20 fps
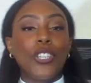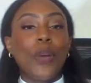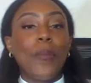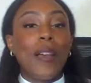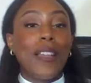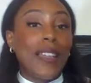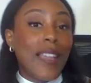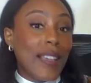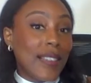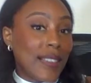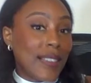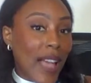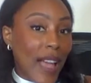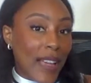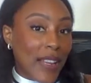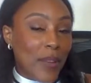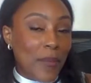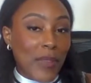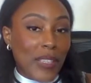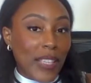my next
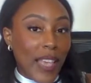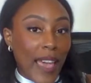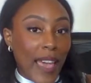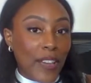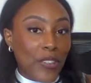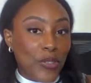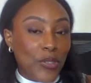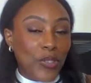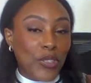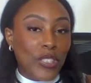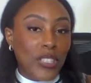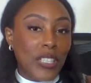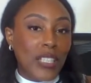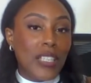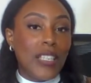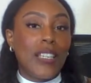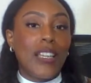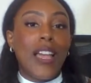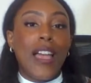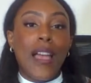item is
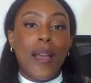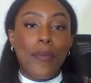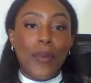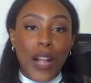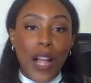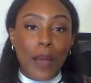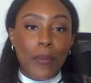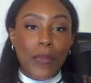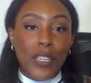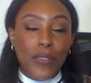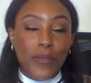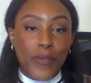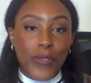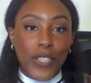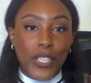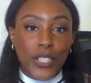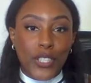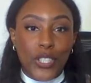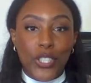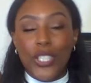actually Abercrombie &
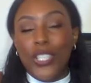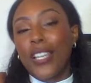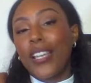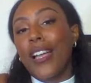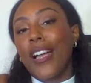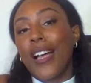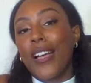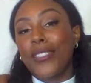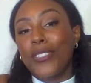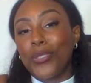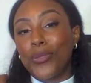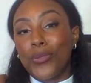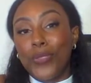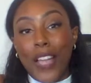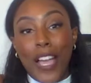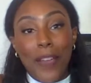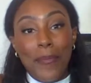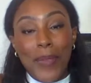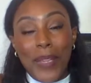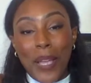Fitch. I do
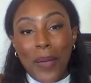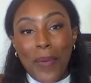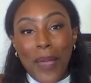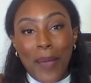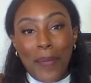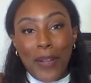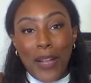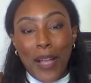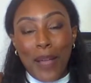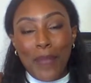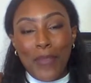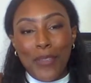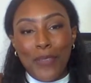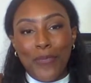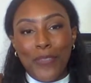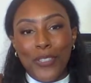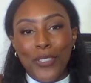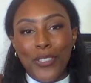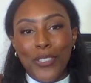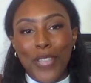not pick up Abercrombie &
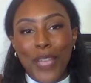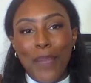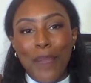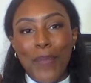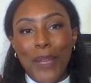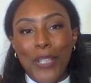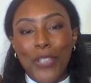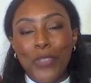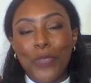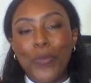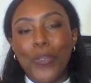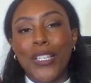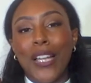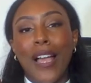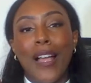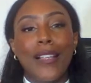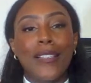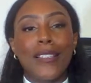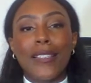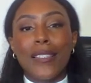Fitch that much, but
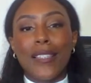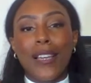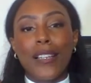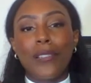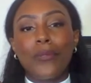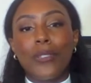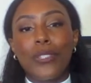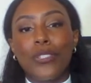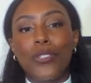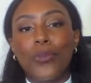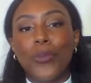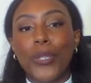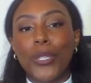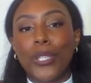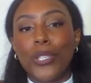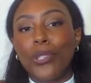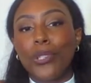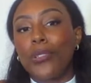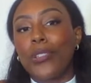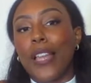I just thought it was super
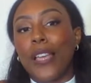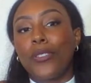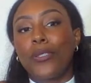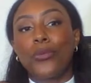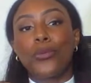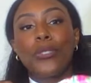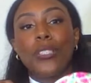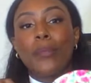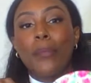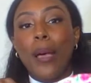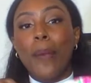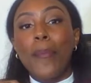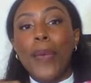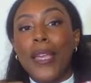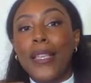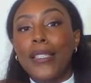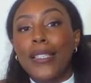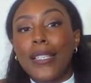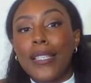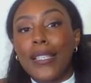cute, and I threw it in my
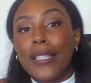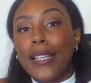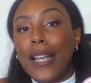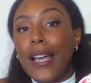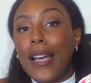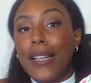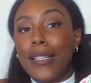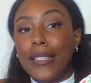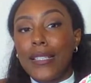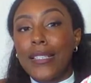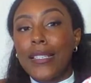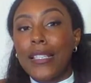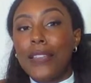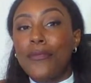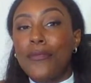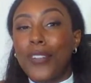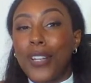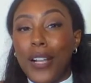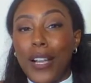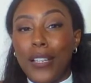basket, and I honestly
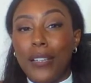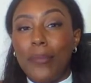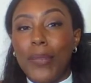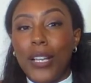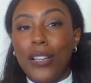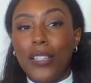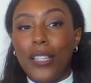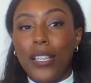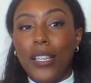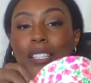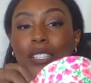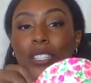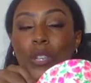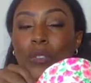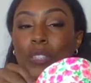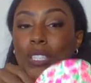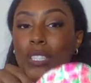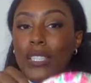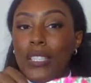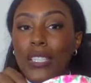forgot about it.
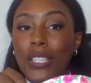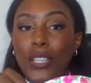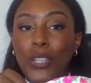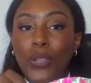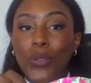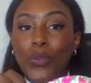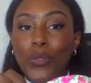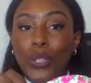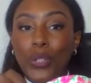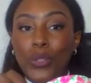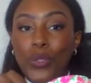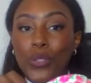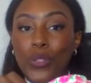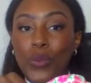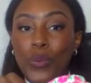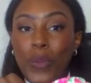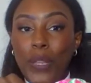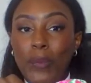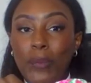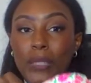So this is a cute little
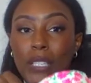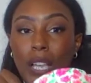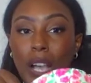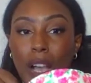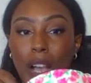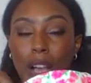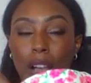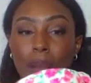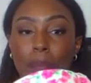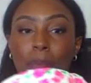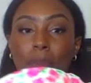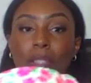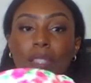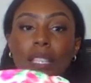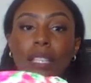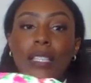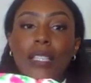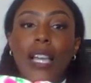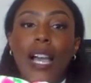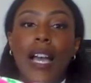swim top
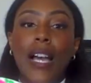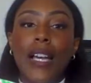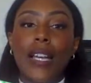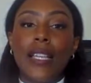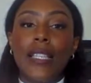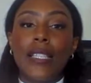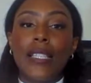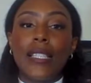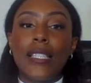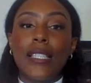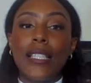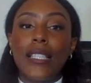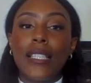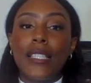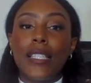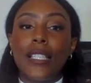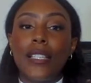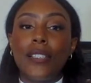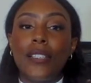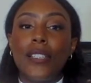that ties in the
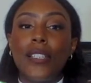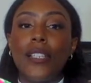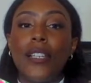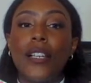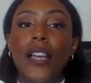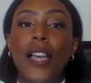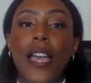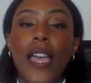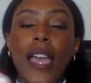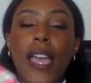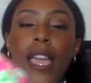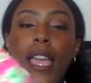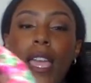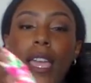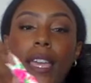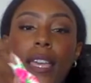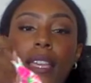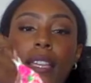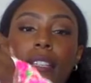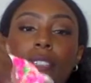center,
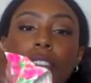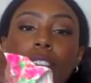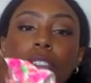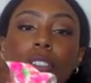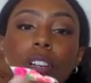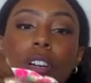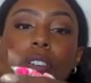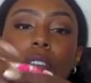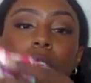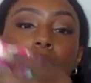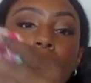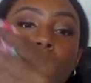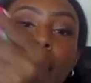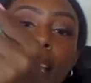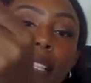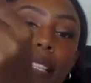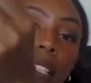and you know, has